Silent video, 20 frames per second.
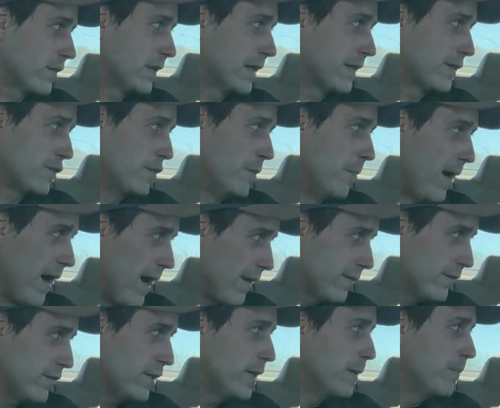like
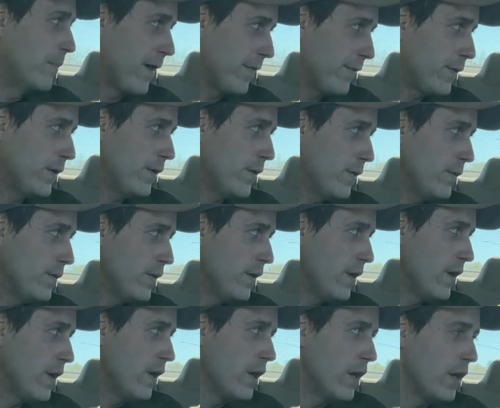Suboxone and methadone
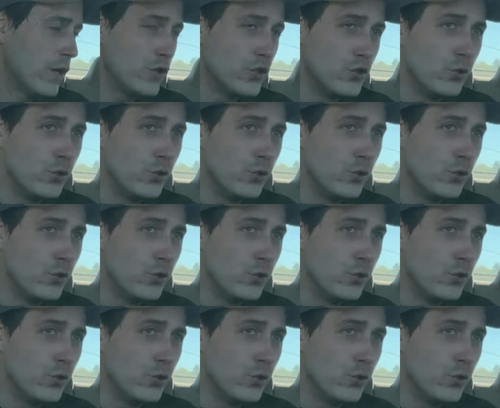yeah.